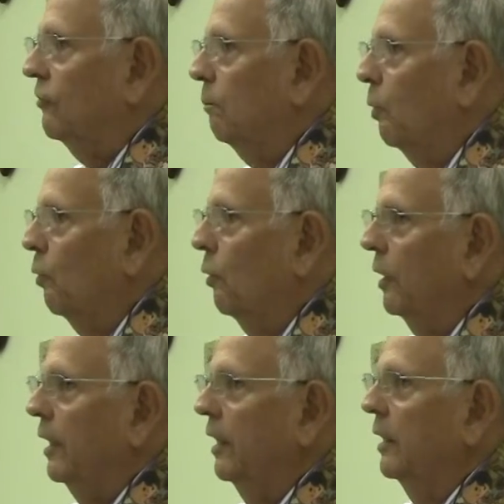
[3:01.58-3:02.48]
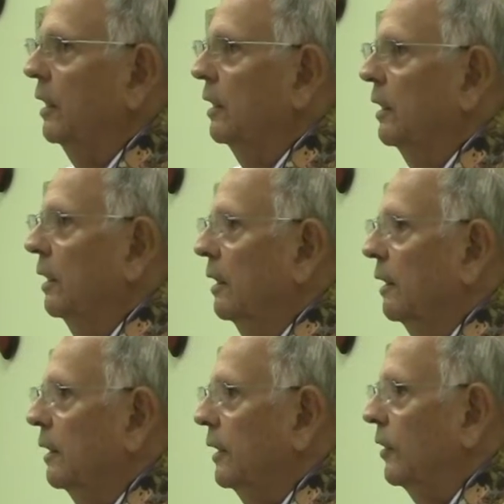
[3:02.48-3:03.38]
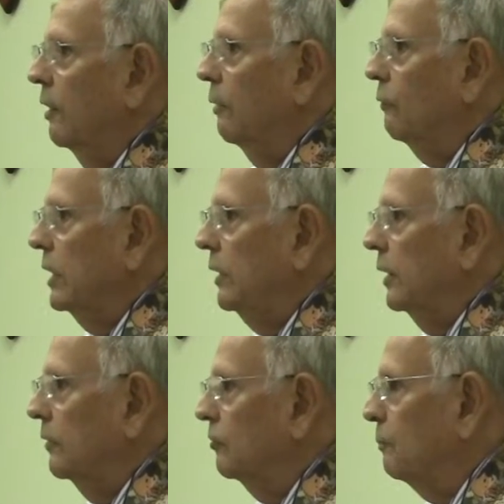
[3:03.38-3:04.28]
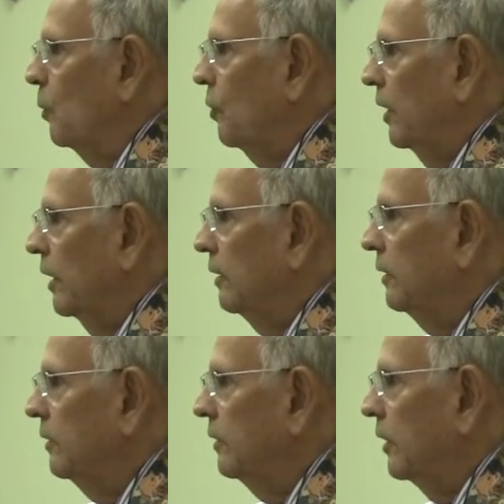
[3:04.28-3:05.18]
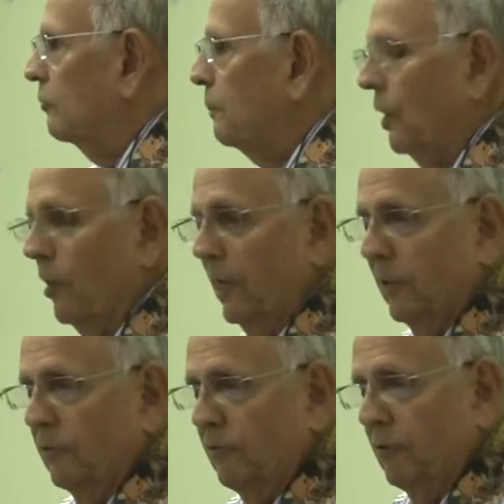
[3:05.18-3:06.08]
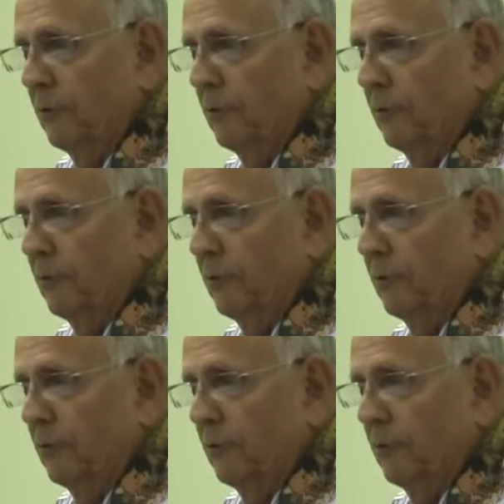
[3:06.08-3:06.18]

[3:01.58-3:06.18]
the boy in our reading this morning experienced.